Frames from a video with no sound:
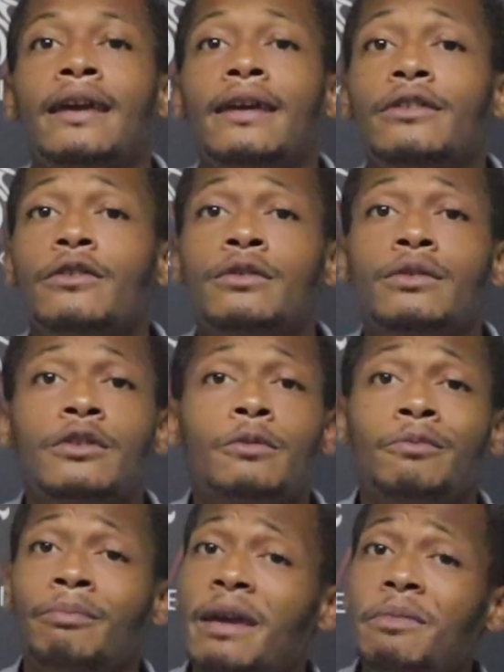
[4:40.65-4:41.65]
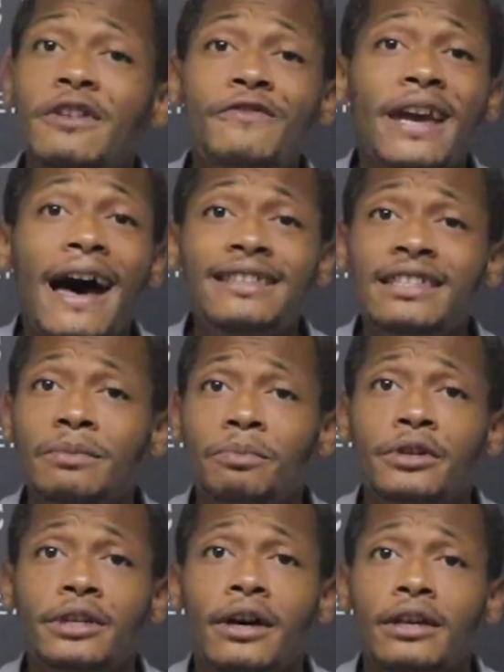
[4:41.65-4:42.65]
and you're maybe you've got some
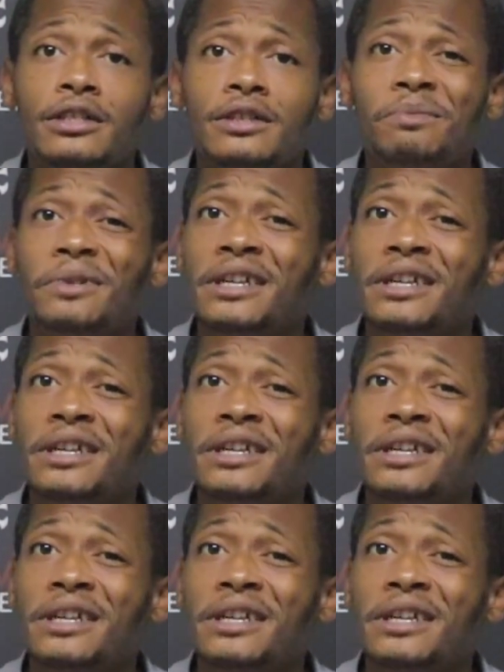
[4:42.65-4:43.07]
production,